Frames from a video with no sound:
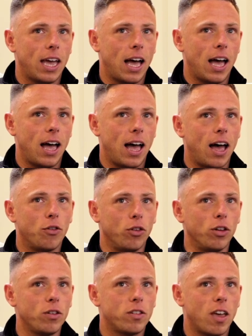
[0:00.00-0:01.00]
have a
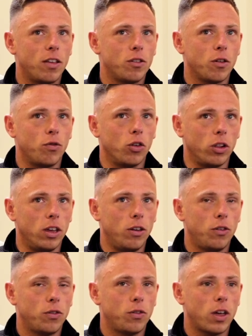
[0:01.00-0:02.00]
real sense of
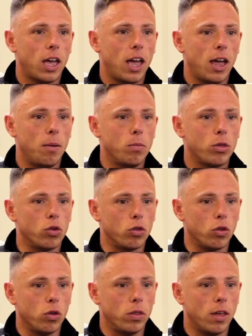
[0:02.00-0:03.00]
relief through
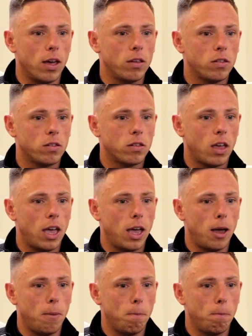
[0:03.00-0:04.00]
doing this,
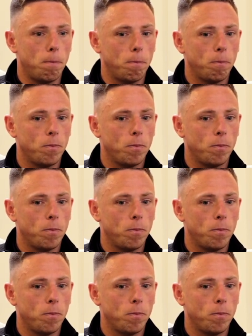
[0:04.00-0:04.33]
and